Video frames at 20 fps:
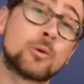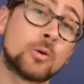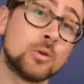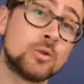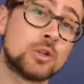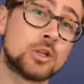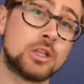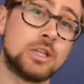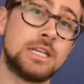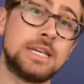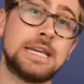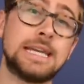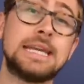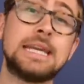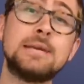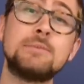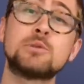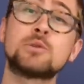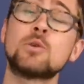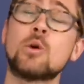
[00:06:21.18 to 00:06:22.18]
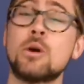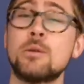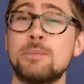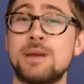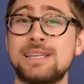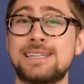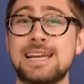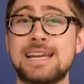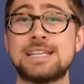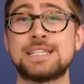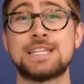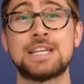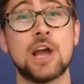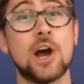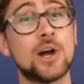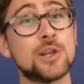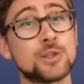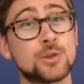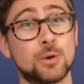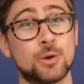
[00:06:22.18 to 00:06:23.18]
crucially, heap sort maintains the
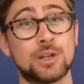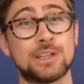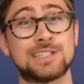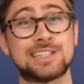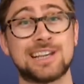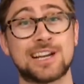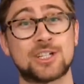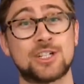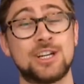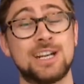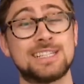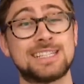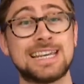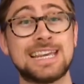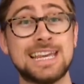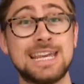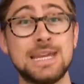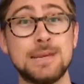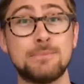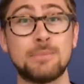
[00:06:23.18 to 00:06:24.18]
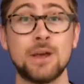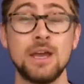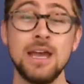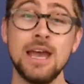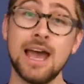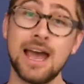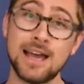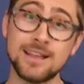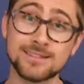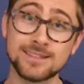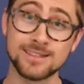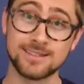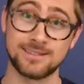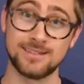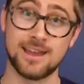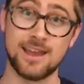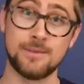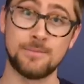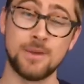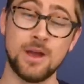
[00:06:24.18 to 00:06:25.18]
unsorted section as a heap, hence its
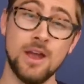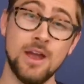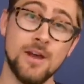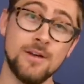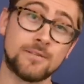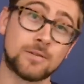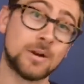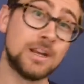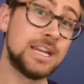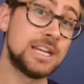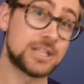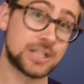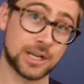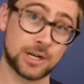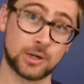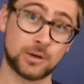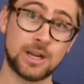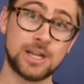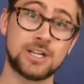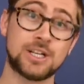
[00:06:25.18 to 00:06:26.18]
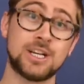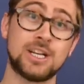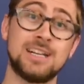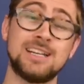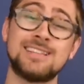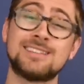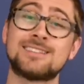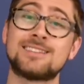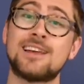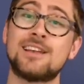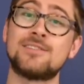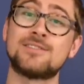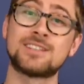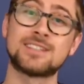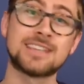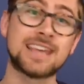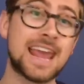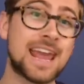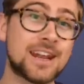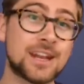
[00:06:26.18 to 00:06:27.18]
name. For each iteration, instead of
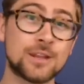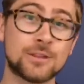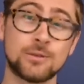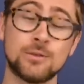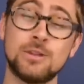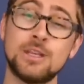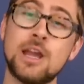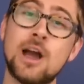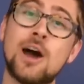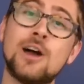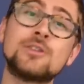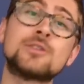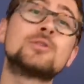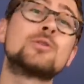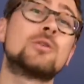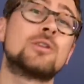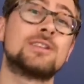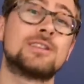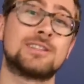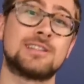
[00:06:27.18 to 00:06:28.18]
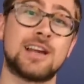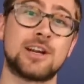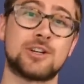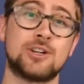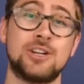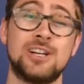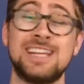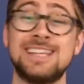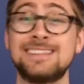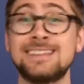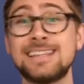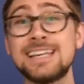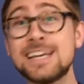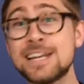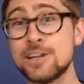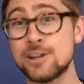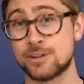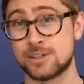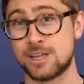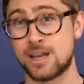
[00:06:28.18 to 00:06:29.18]
scanning through the unsorted section in
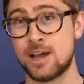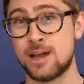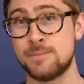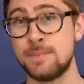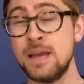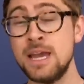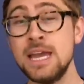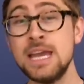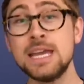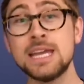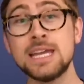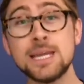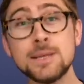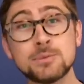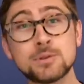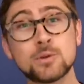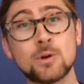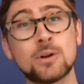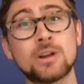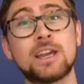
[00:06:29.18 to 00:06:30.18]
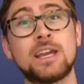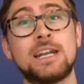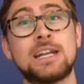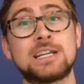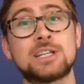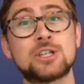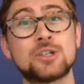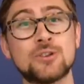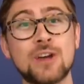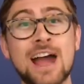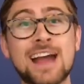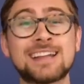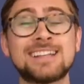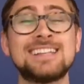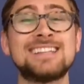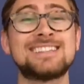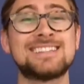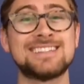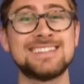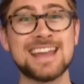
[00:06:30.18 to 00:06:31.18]
linear time, heap sort can extract
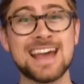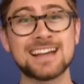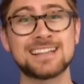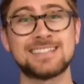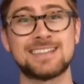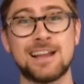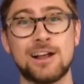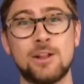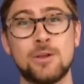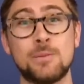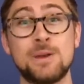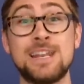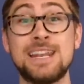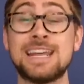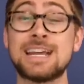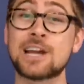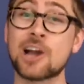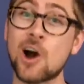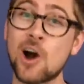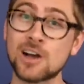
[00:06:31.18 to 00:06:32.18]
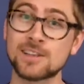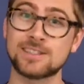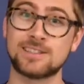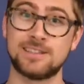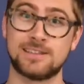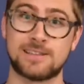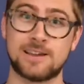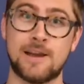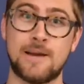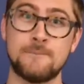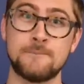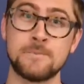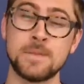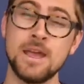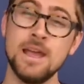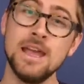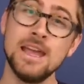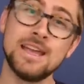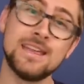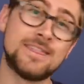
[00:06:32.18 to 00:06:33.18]
its next element in constant time.
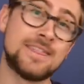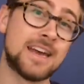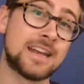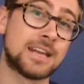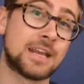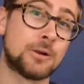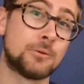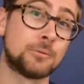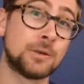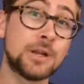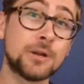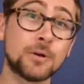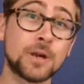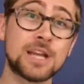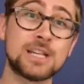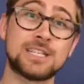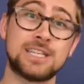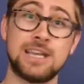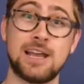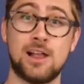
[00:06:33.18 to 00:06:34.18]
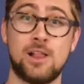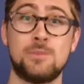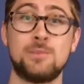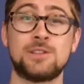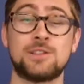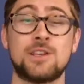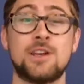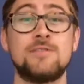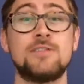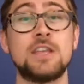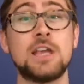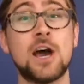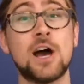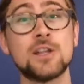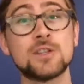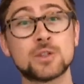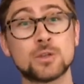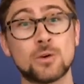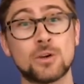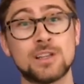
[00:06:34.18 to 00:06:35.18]
It then can rearrange the elements of the
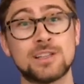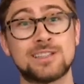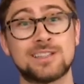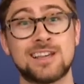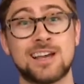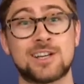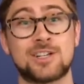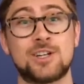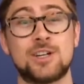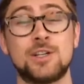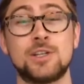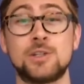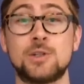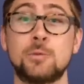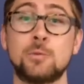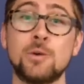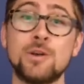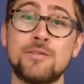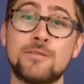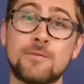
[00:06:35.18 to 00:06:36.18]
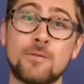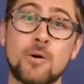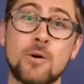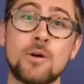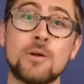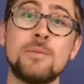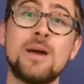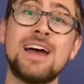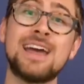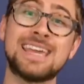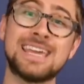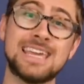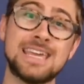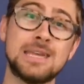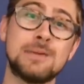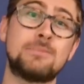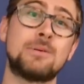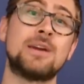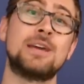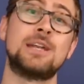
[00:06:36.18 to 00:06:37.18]
unsorted section to reform a
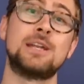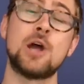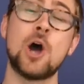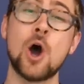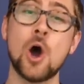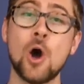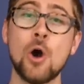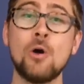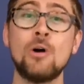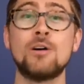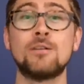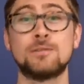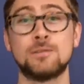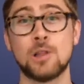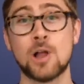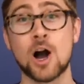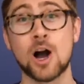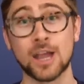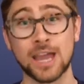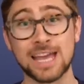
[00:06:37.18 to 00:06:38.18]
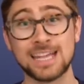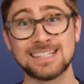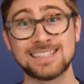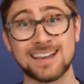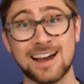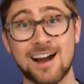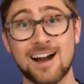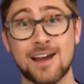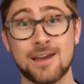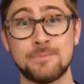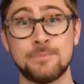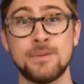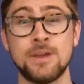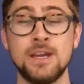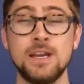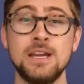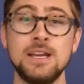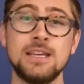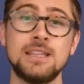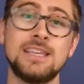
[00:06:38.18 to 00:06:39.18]
heap in O of log n time.
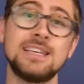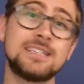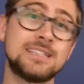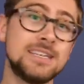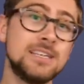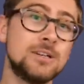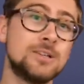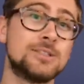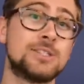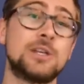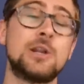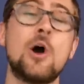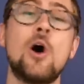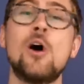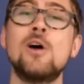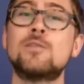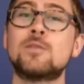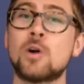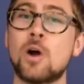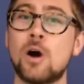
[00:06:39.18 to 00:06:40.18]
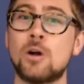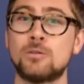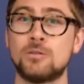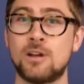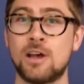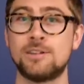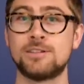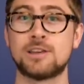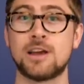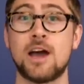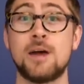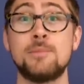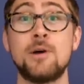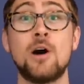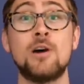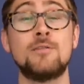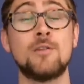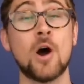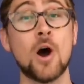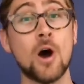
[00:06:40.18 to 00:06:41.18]
This yields an overall runtime
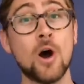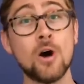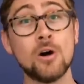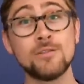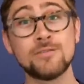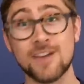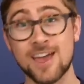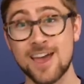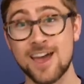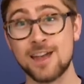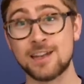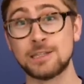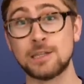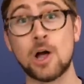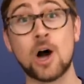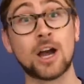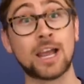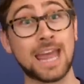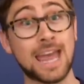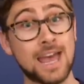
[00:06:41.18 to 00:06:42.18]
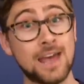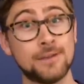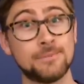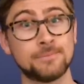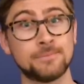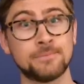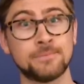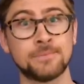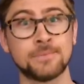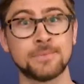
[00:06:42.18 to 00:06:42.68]
of O of n log n.